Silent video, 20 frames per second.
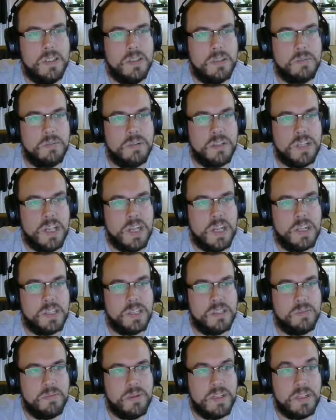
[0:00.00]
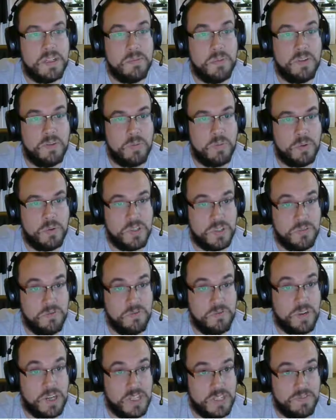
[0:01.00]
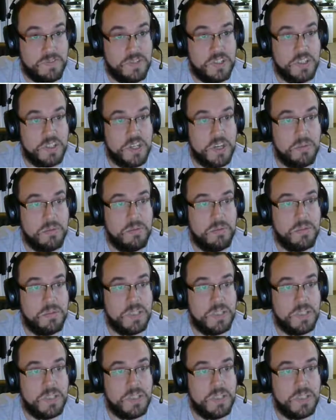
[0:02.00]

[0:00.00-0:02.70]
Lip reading: Especially as basically motherboards are relatively cheap.